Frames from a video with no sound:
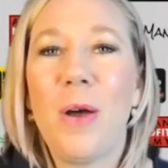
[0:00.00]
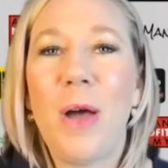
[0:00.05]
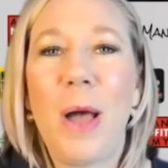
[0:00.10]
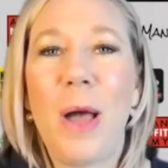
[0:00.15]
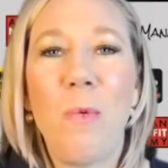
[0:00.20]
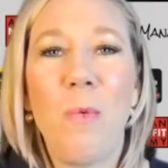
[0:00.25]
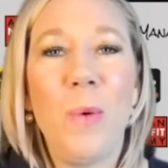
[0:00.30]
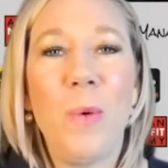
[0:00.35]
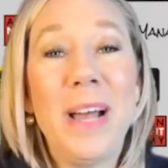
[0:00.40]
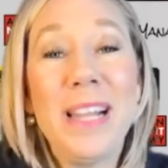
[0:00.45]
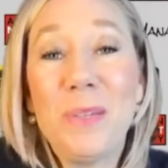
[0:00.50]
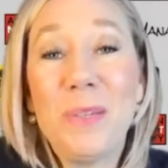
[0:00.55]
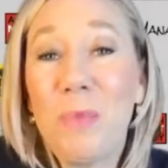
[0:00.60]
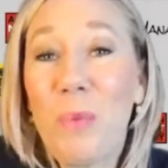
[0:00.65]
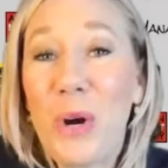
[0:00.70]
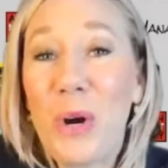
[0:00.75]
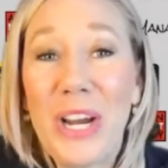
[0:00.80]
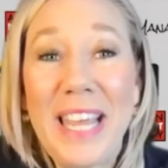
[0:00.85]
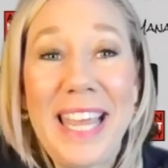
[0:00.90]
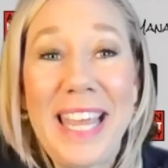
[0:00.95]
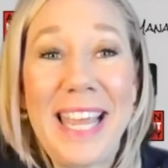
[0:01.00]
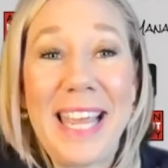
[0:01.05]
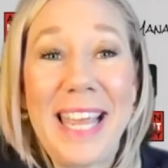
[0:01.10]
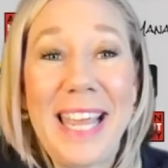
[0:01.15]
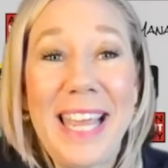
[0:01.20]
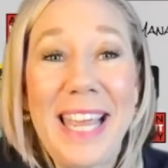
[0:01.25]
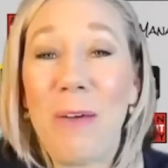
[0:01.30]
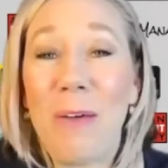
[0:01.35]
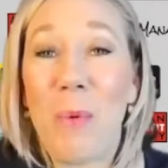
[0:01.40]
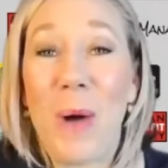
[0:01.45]
What's
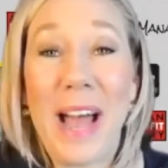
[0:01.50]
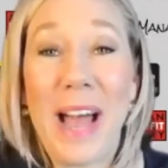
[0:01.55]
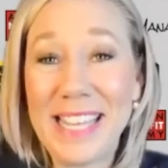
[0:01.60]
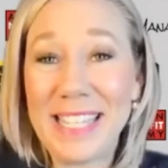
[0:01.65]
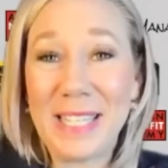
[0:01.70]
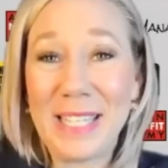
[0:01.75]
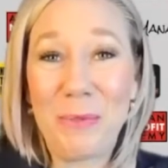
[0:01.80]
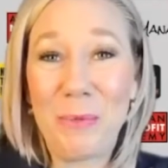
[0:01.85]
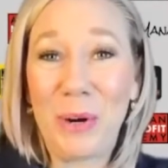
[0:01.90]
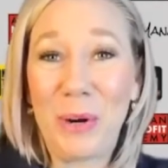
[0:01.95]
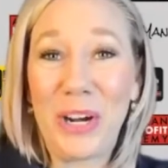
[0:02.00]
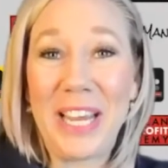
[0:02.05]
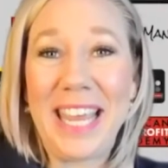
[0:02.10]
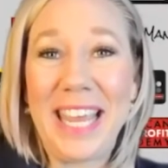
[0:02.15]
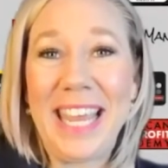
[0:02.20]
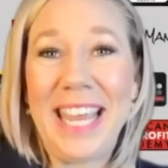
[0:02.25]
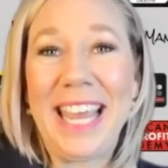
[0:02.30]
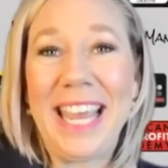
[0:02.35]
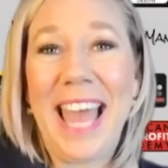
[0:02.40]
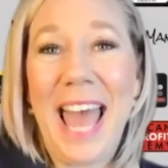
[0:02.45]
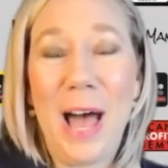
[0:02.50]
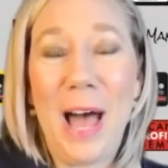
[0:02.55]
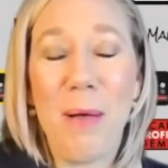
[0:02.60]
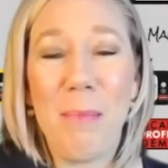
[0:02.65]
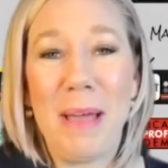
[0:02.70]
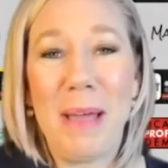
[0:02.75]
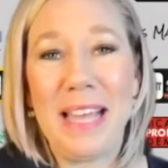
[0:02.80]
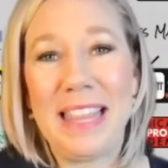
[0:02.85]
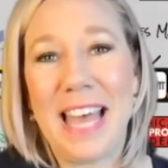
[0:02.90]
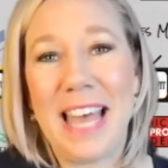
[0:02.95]
working? Why is it working? How
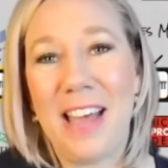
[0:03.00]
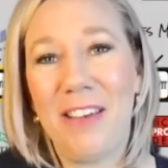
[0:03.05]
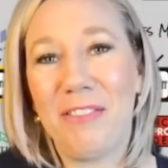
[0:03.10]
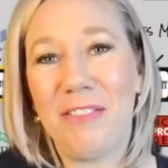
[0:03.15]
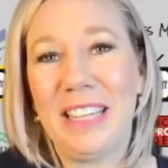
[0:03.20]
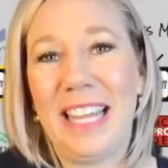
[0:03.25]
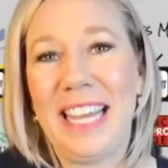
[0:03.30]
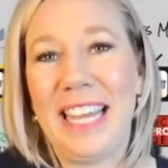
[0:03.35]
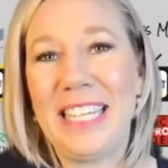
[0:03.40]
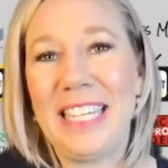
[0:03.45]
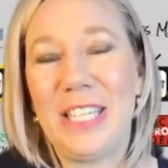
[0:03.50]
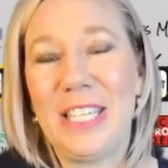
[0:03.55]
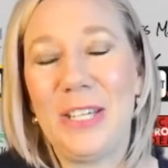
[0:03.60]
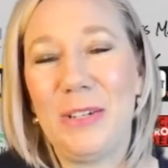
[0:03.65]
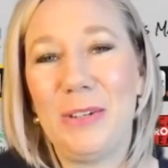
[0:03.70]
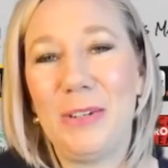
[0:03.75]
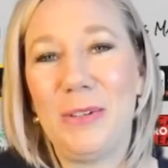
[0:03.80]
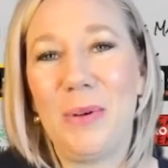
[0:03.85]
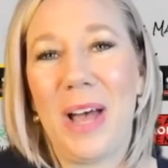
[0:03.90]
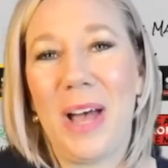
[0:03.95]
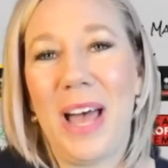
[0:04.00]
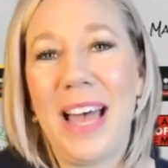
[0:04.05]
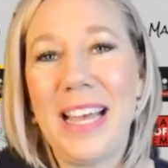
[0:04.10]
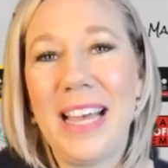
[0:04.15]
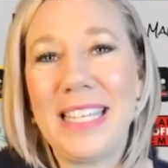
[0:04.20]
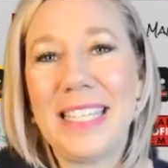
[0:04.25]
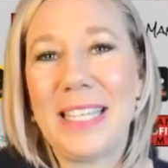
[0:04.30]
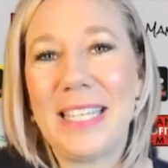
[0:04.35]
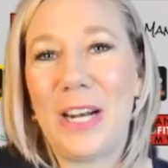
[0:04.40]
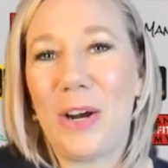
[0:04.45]
might that relate to
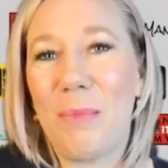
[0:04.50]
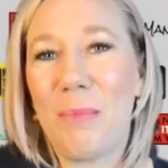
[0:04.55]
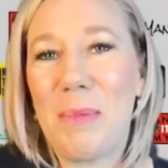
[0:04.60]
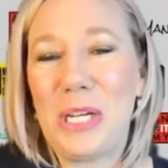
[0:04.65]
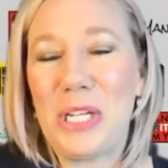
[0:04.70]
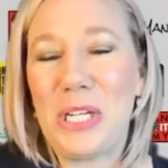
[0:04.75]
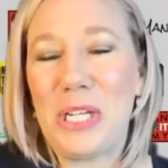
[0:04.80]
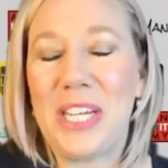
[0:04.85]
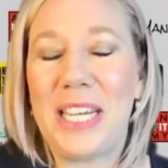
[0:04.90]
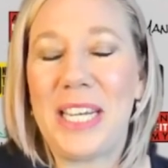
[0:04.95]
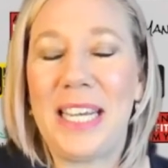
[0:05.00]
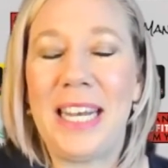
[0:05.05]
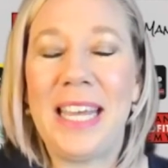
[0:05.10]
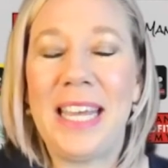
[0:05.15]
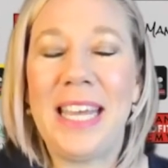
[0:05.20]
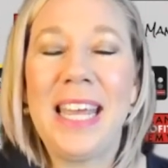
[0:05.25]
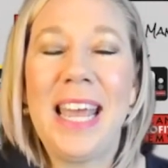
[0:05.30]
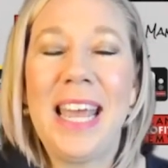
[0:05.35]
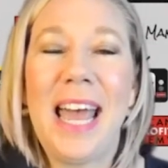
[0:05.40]
us and our mission?